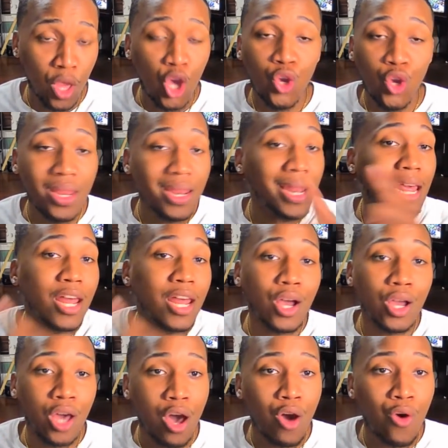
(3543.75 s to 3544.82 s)
You need to let her
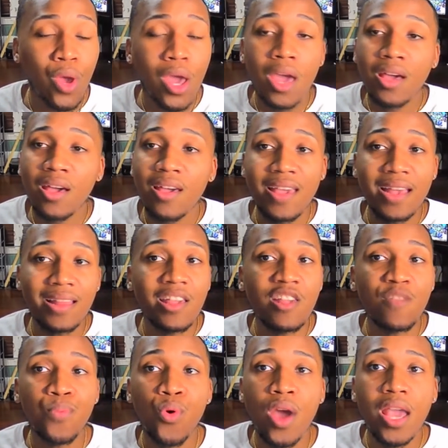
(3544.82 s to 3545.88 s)
go. Because at this
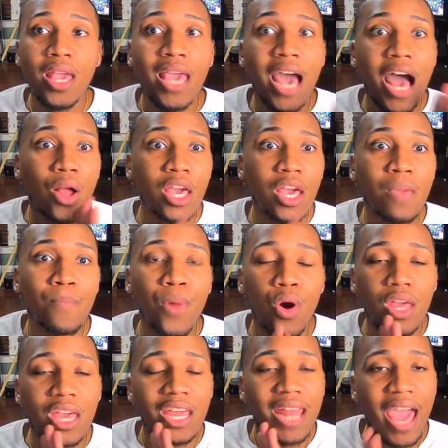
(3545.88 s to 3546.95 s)
point, y'all keep on
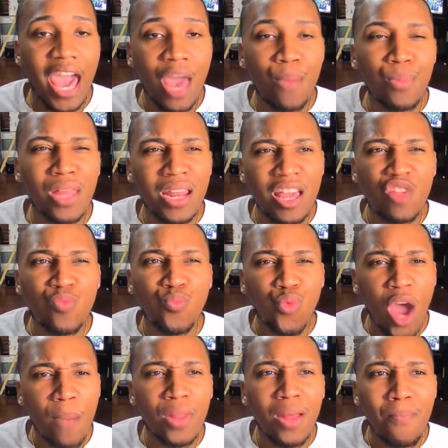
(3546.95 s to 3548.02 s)
enabling these
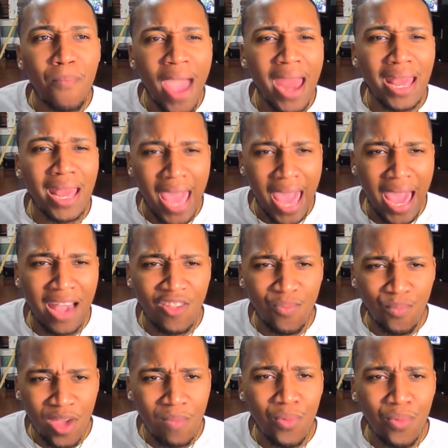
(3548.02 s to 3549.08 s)
problematic ass
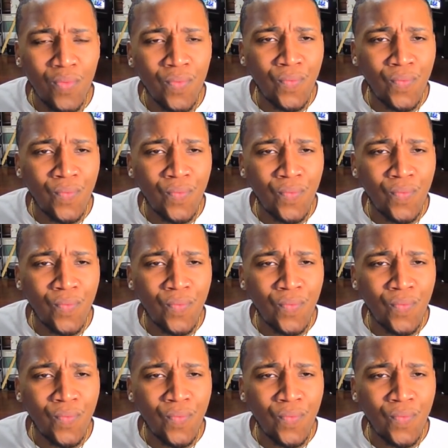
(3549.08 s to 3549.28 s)
people.